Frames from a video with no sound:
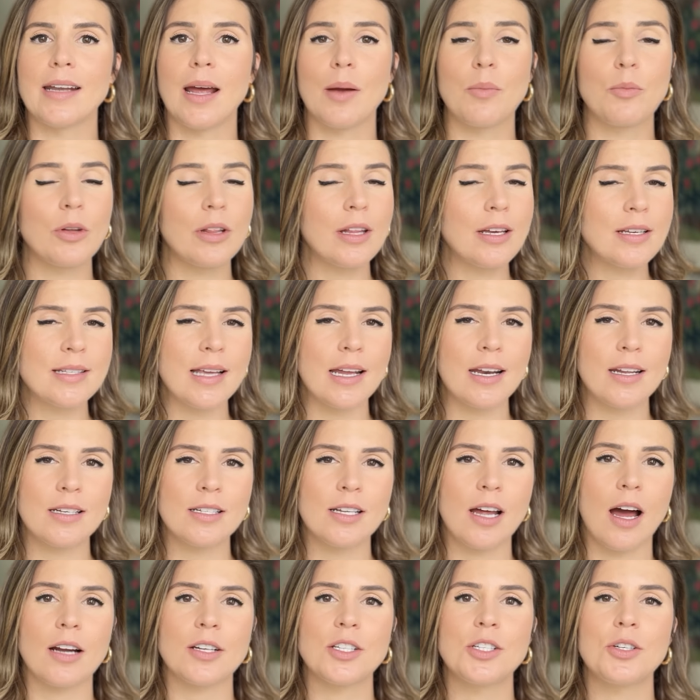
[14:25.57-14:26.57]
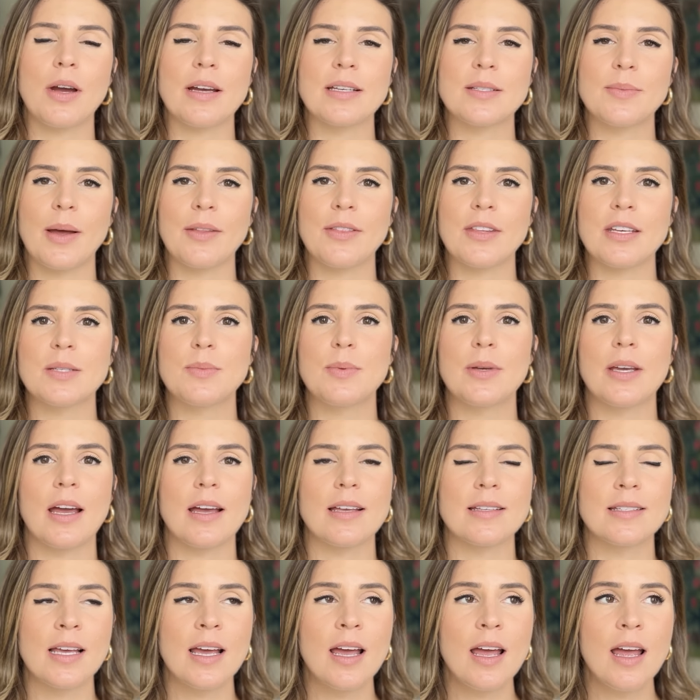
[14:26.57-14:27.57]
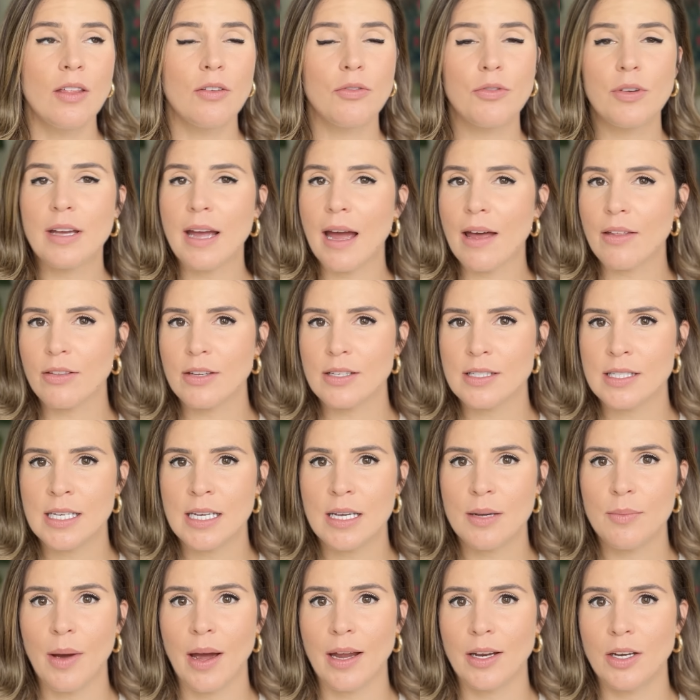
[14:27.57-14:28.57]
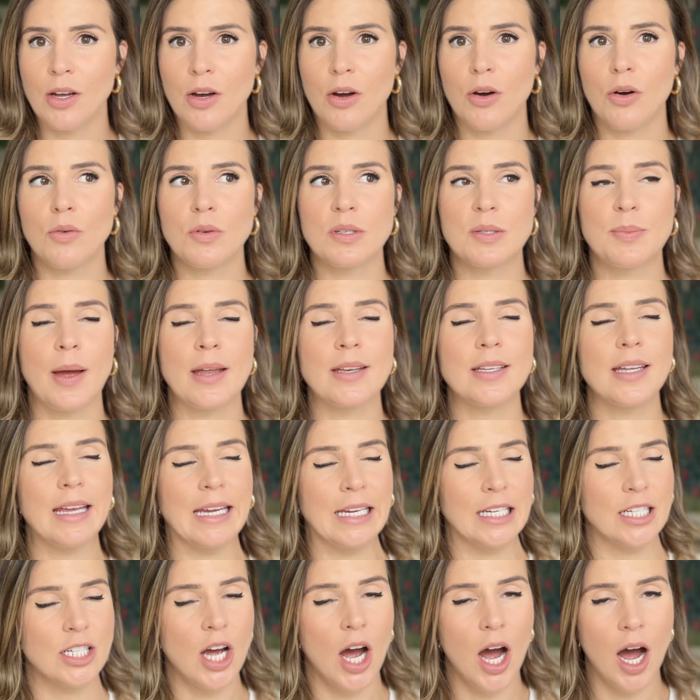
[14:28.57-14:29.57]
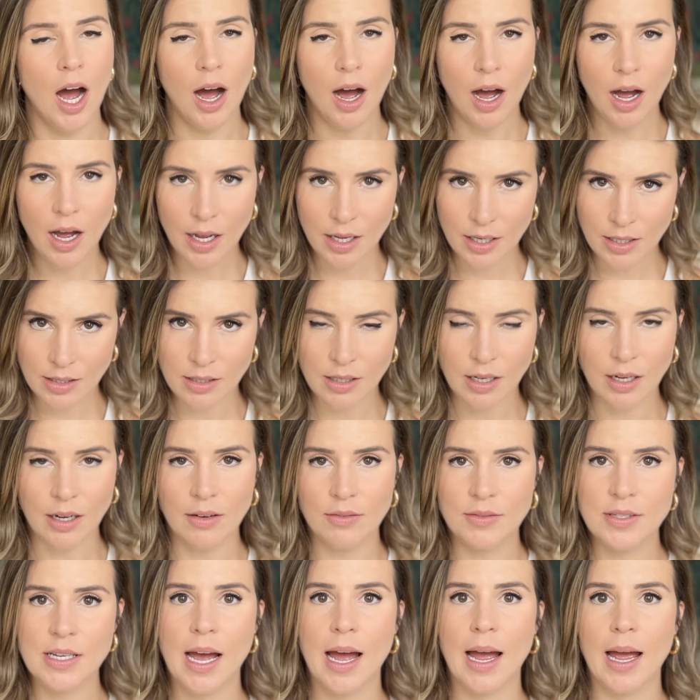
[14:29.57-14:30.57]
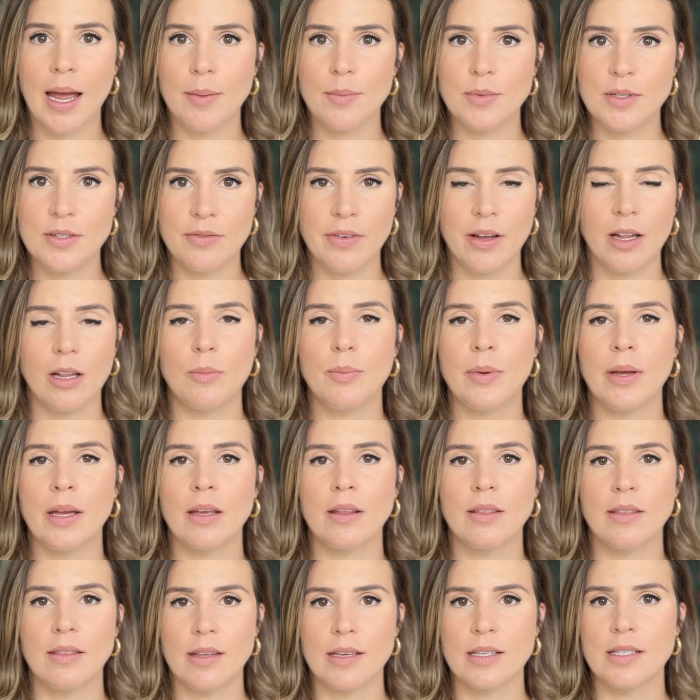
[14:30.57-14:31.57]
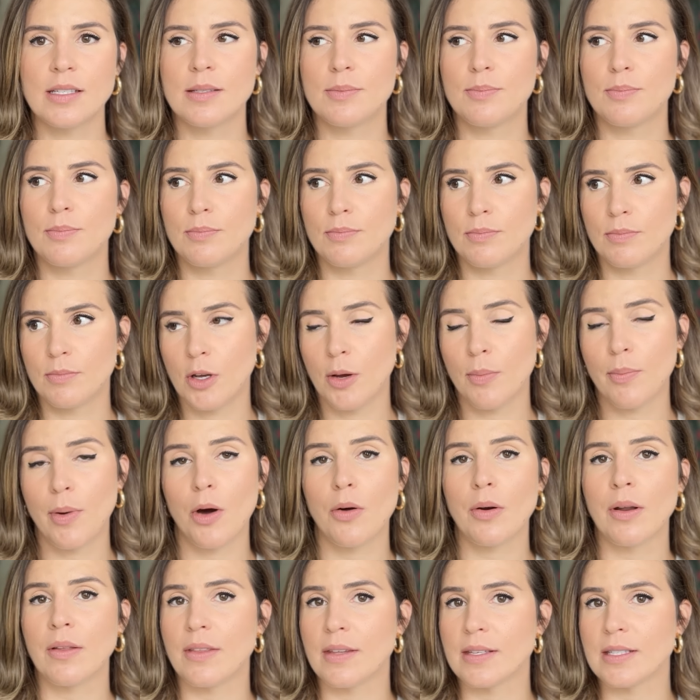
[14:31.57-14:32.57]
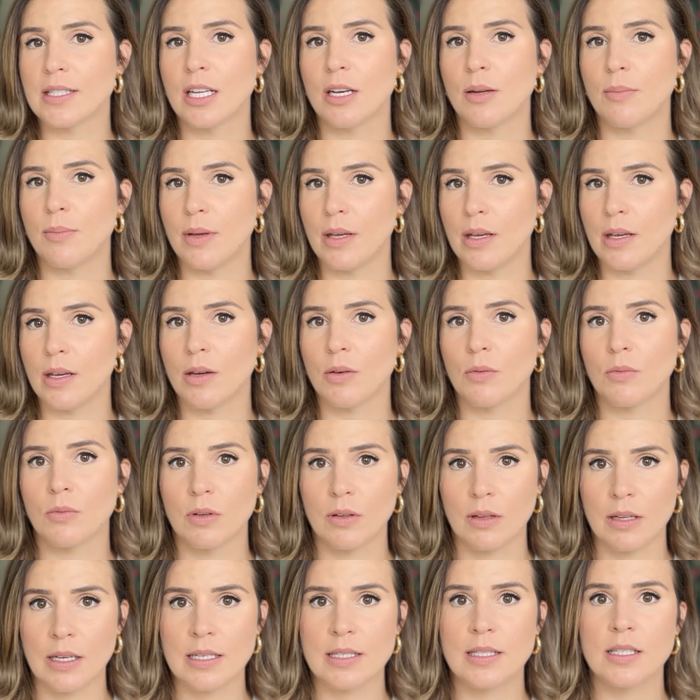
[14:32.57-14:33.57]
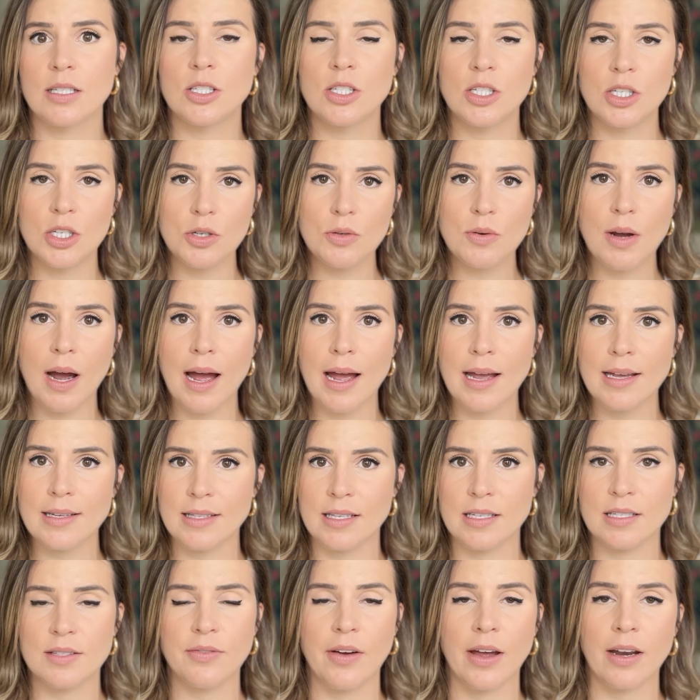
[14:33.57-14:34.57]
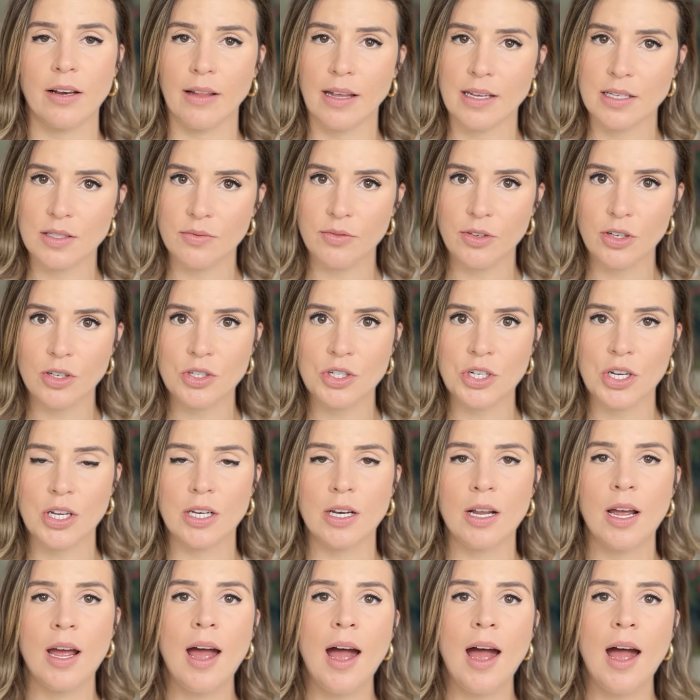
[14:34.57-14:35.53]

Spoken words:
I'm really excited to talk to you guys about this because the Freak Athlete team, I know, spent a ton of time developing this component that's going to be released to you guys, this finalized version.